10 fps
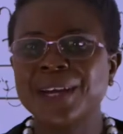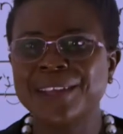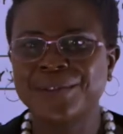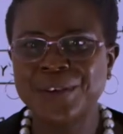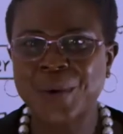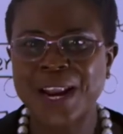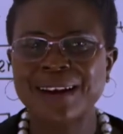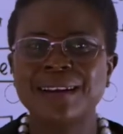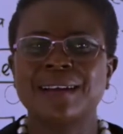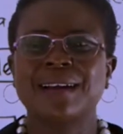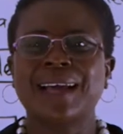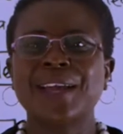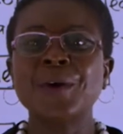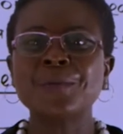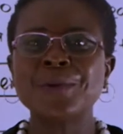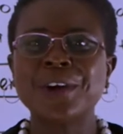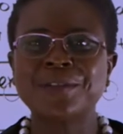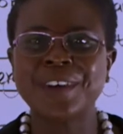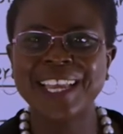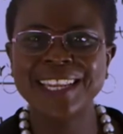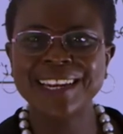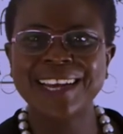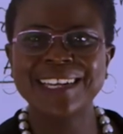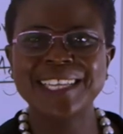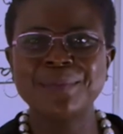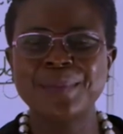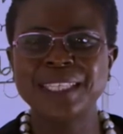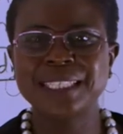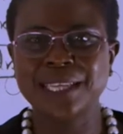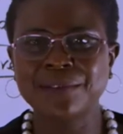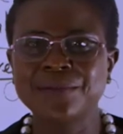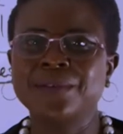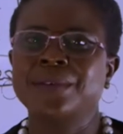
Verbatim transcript: Hello everyone. I hope you are fine and keeping safe.